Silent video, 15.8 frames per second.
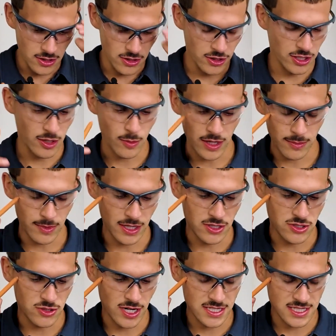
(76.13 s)
You're gonna wanna be
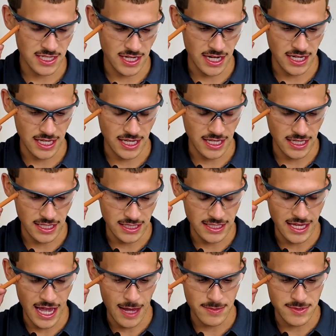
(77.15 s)
addressing any
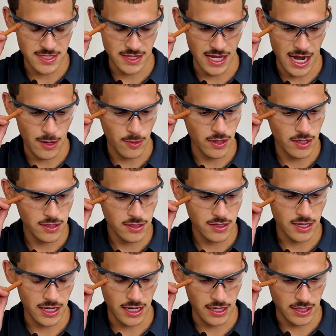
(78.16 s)
gaps in the eyewear,
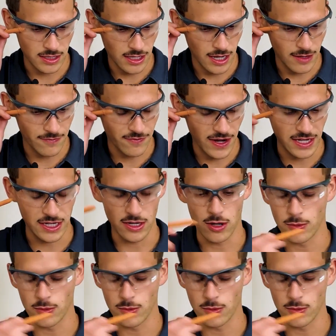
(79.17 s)
and I'm finding